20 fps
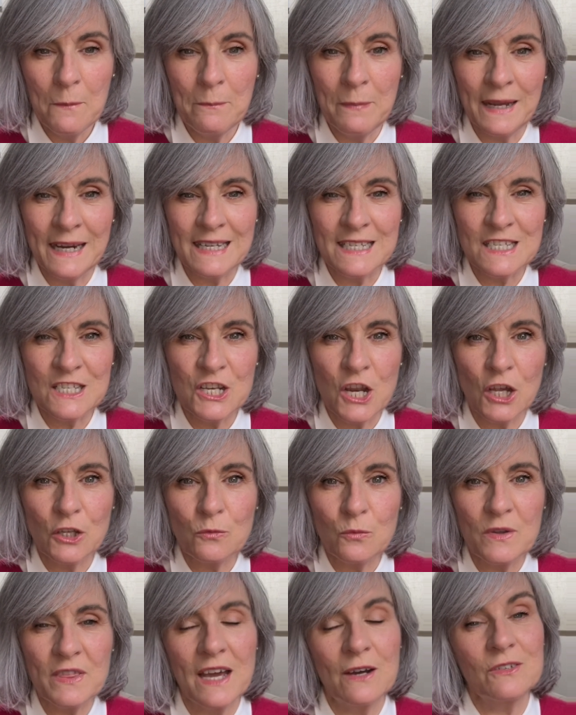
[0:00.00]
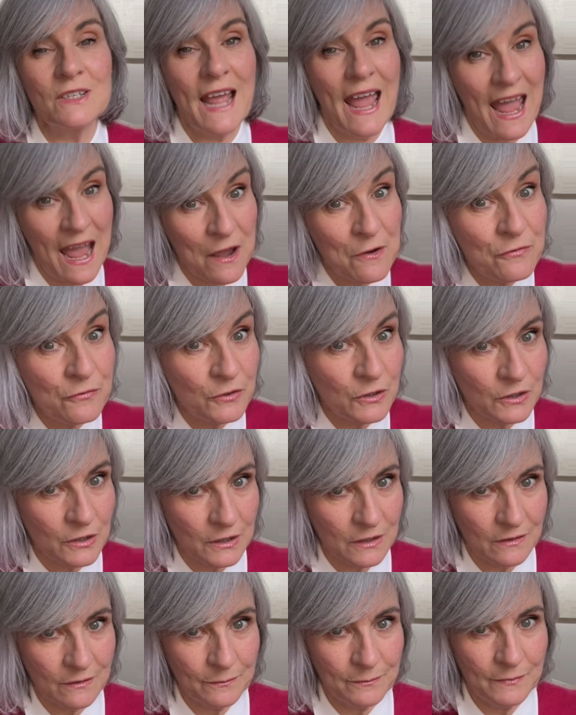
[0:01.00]
but it's not without
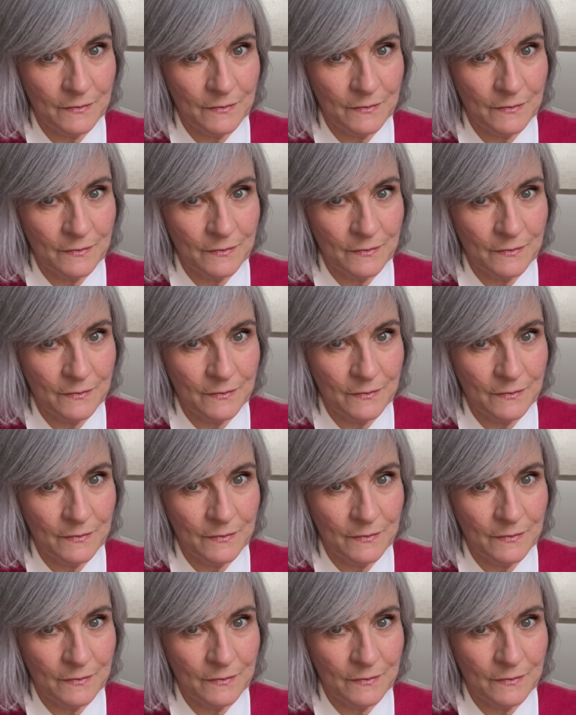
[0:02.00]
effort.